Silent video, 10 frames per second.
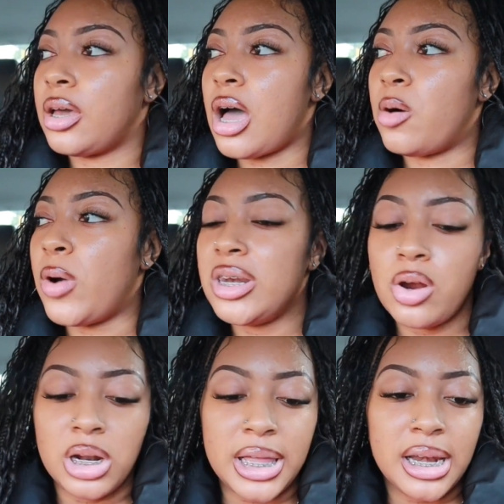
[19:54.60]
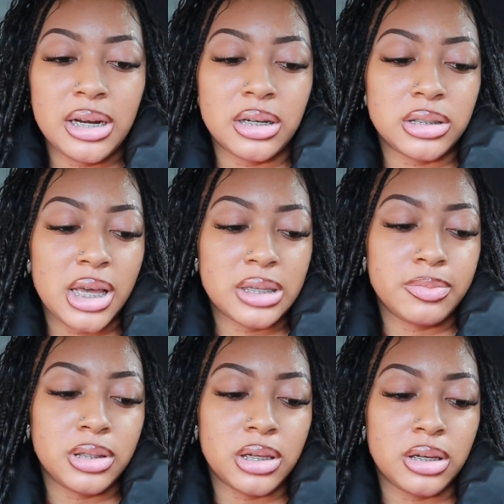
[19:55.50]
I'm waiting on the lady to text
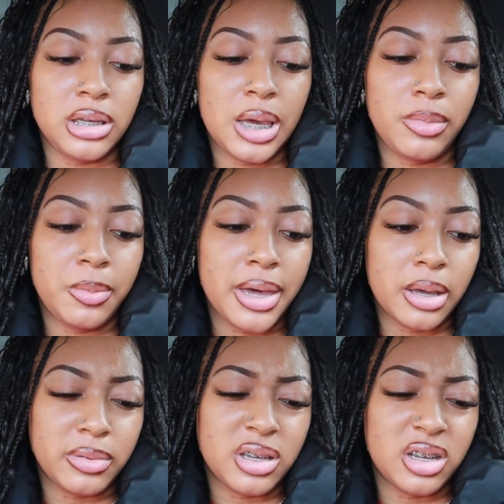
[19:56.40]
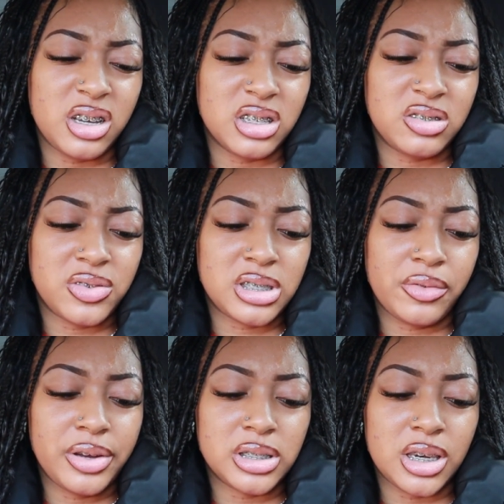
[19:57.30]
to DM me back because for
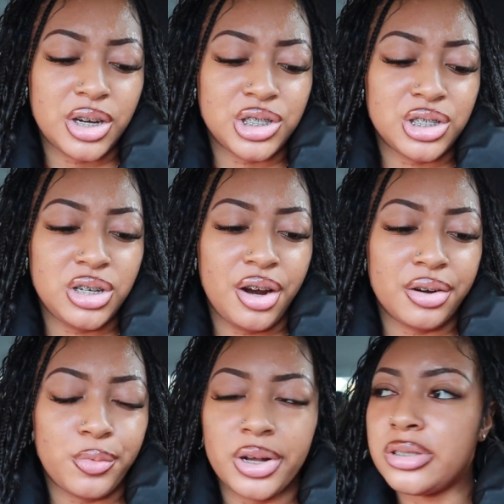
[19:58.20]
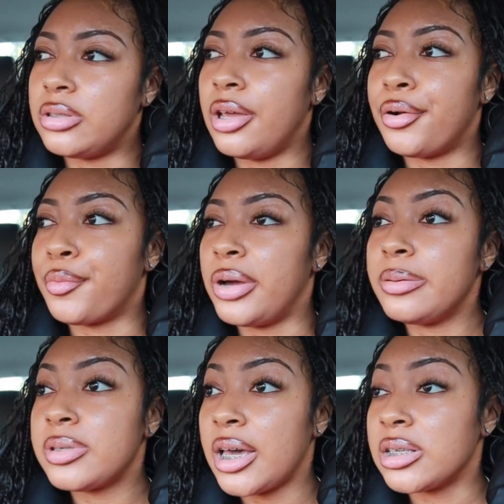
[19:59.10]
some reason their their their
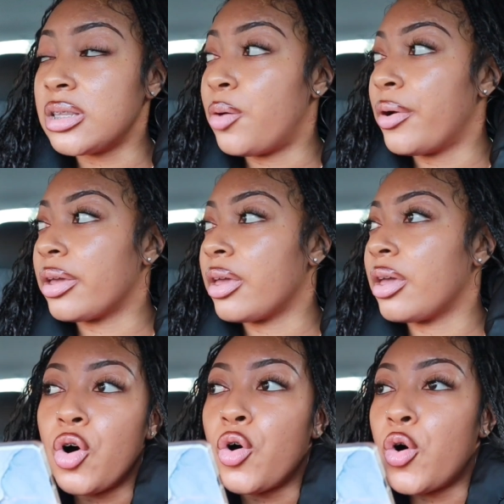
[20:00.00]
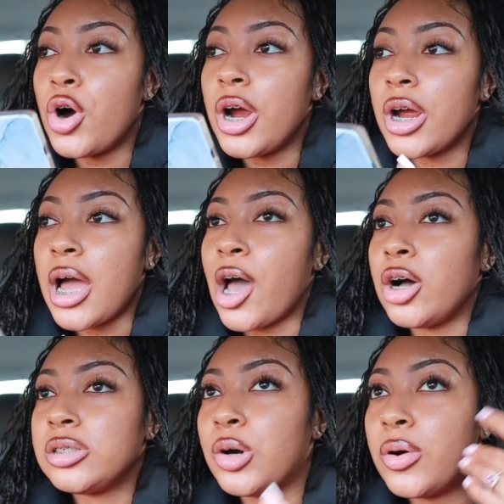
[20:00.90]
website not working. Or I
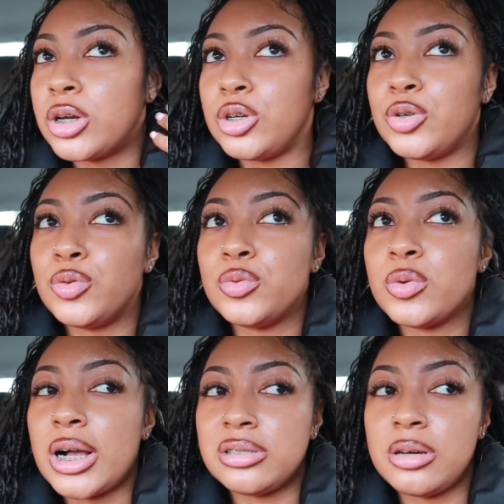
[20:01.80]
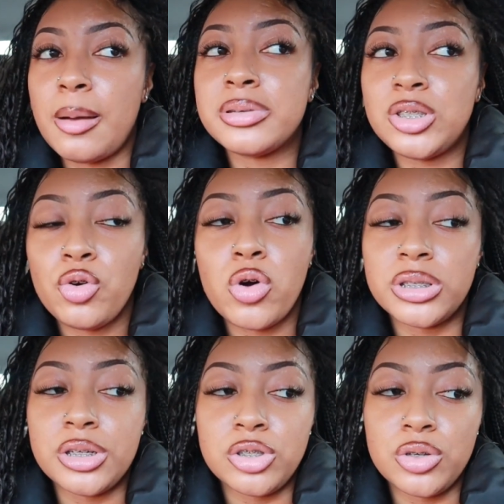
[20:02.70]
also want to do I still I'm still going
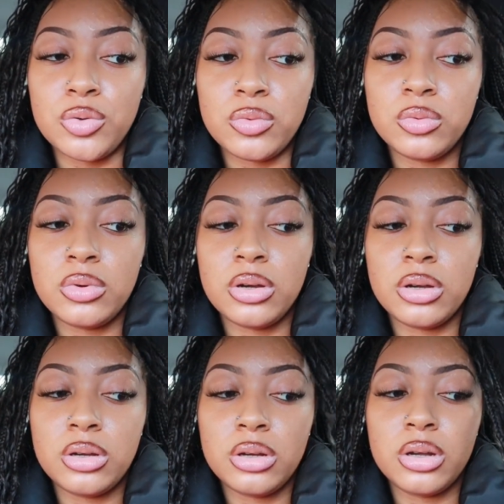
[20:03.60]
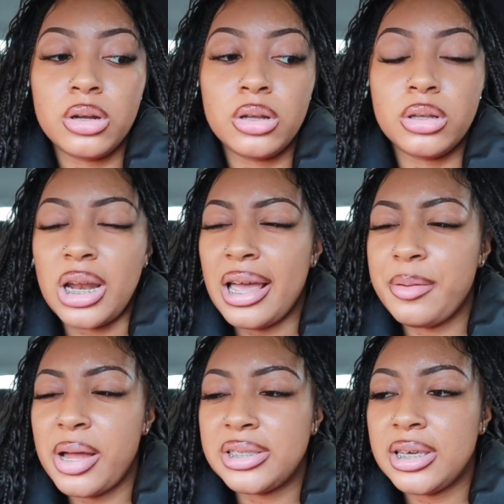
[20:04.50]
to the zoo. Did I
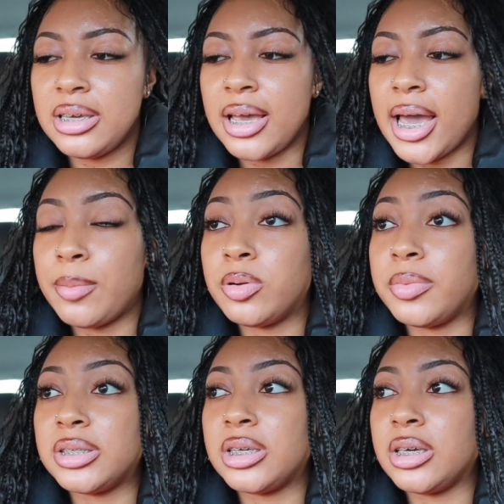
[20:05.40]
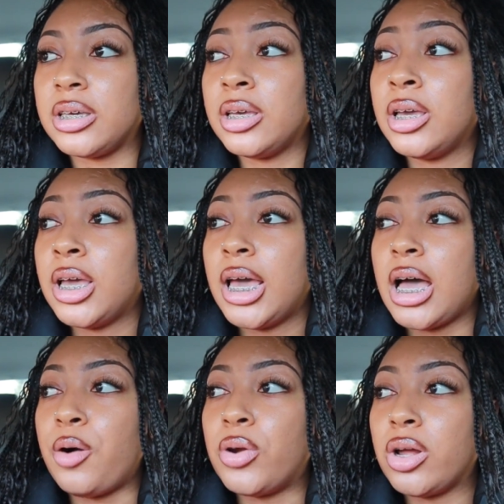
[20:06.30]
get my ticket? I gotta book my ticket.
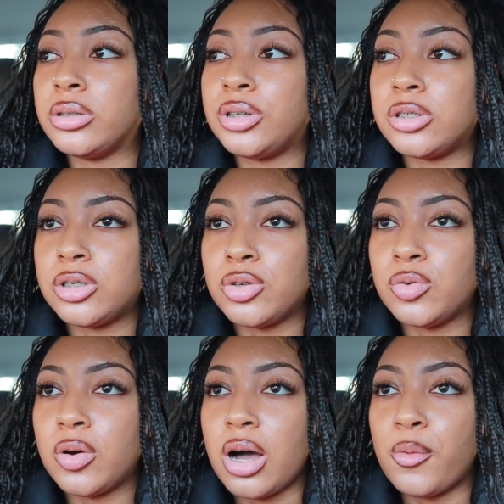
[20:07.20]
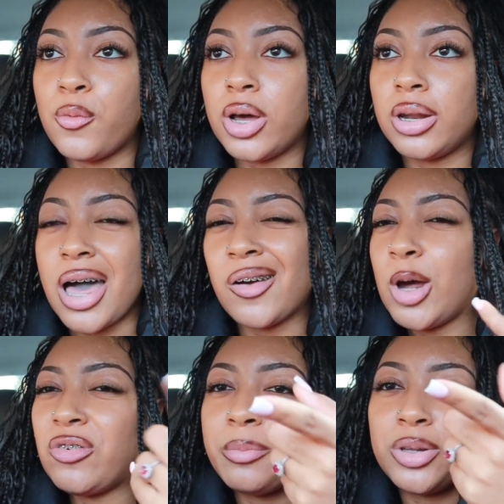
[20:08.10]
I want to go to the zoo. I want to, I don't
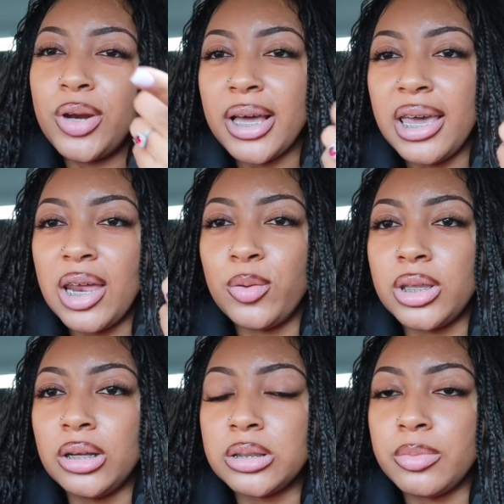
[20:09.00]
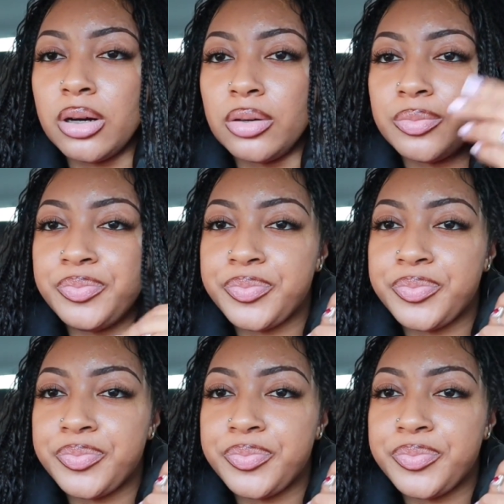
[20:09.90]
know if I'm going to do that candle thing tomorrow.